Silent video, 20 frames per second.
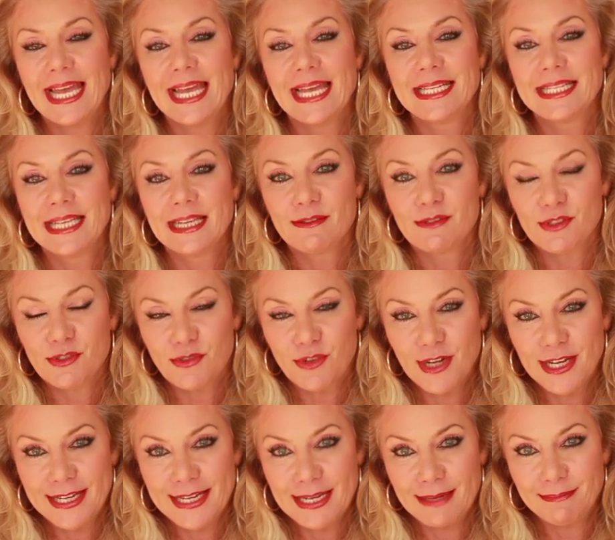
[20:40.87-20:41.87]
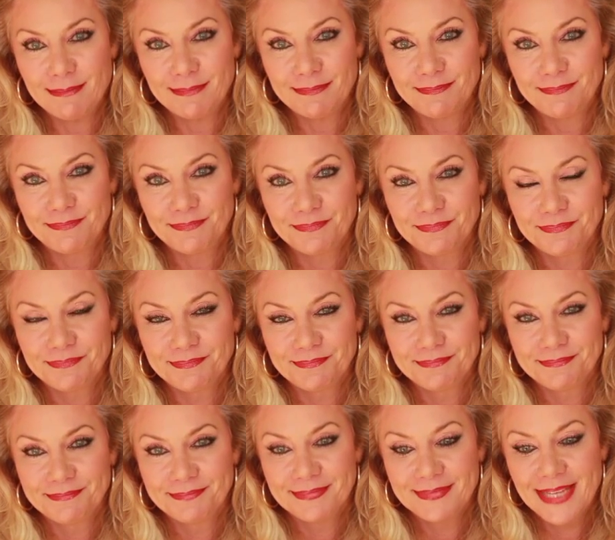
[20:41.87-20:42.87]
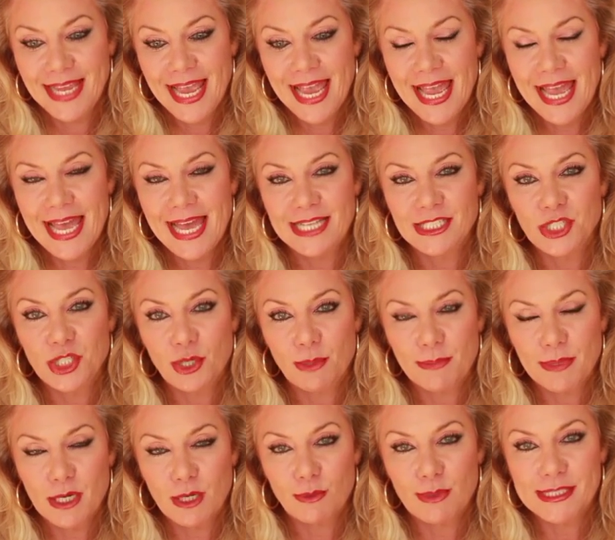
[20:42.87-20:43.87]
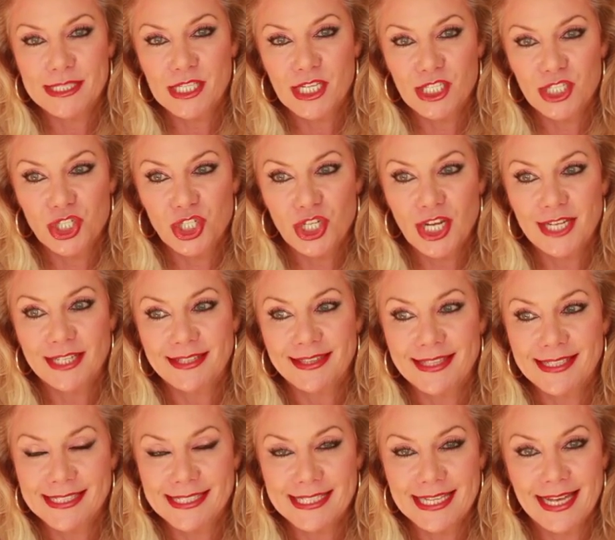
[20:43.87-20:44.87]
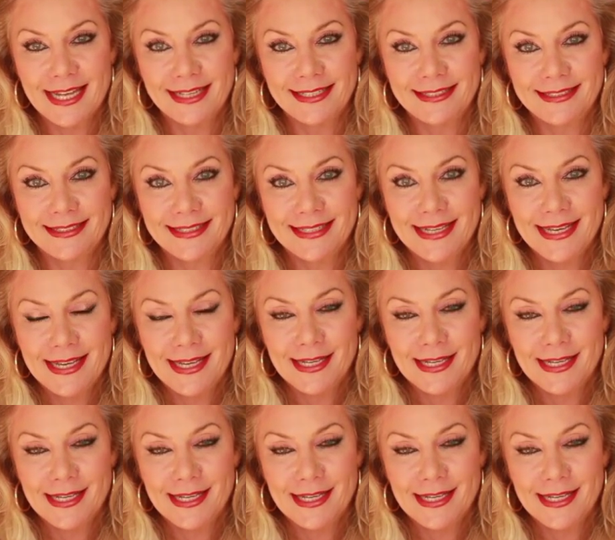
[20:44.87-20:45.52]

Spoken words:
It gives freedom. And Jupiter was conjunct the sun.